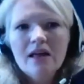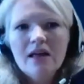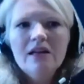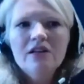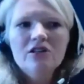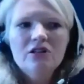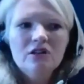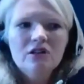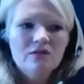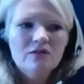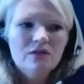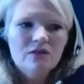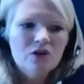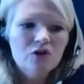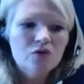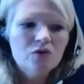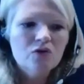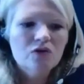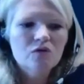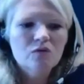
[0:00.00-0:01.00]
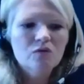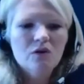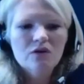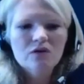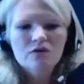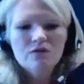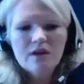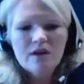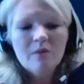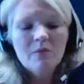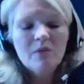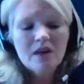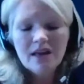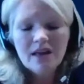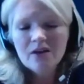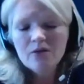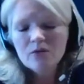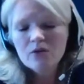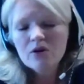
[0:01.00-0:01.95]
each individual as well as family and